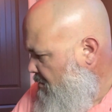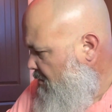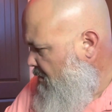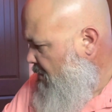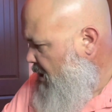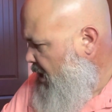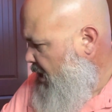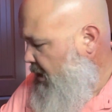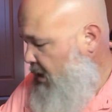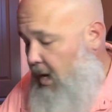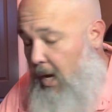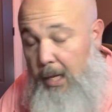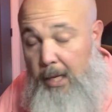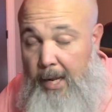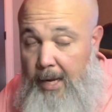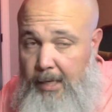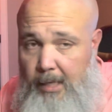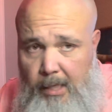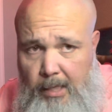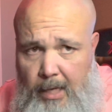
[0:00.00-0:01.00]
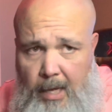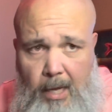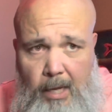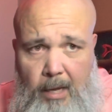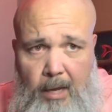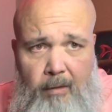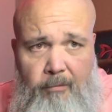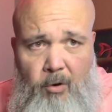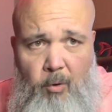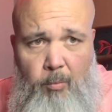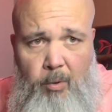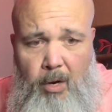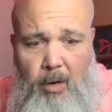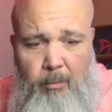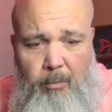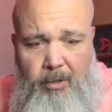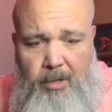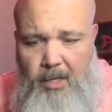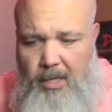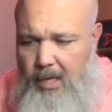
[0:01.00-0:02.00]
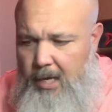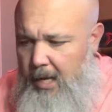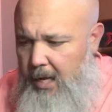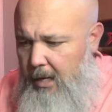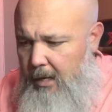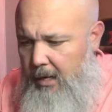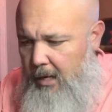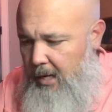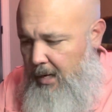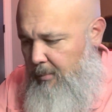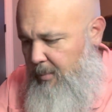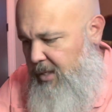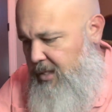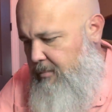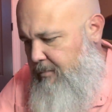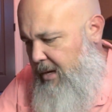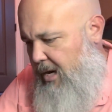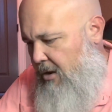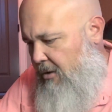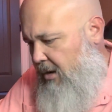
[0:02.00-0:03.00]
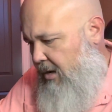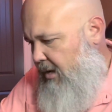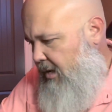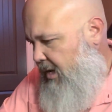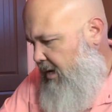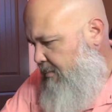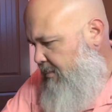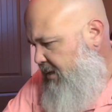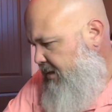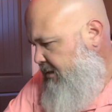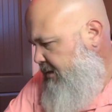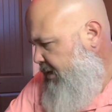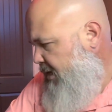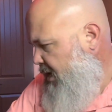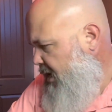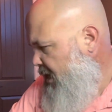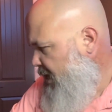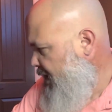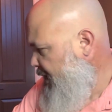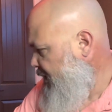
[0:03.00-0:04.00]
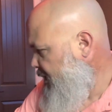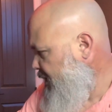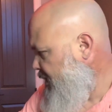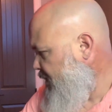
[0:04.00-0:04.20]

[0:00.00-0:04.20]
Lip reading: I like EK. I have no problem with EK. I like Bits Power. I like Bisky. I like